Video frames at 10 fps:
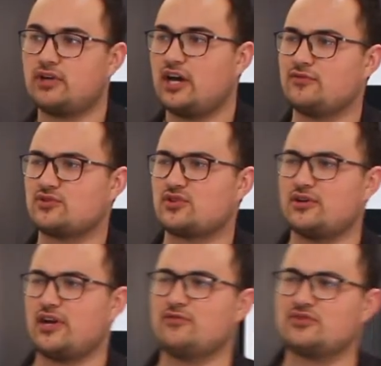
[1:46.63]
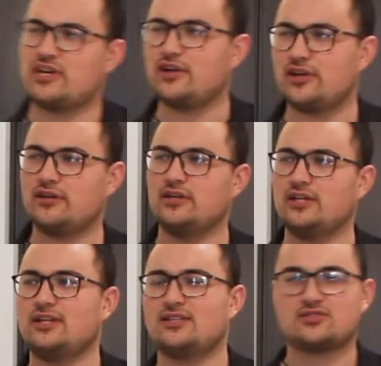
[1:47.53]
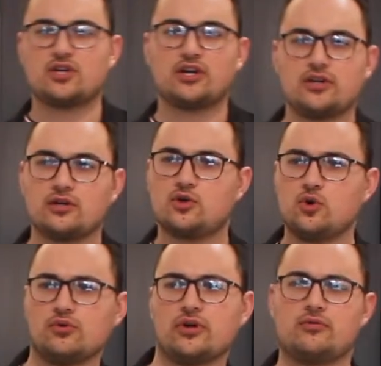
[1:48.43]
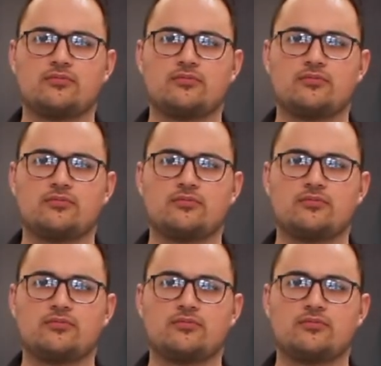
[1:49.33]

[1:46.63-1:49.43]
have your Saturday start on a cool note,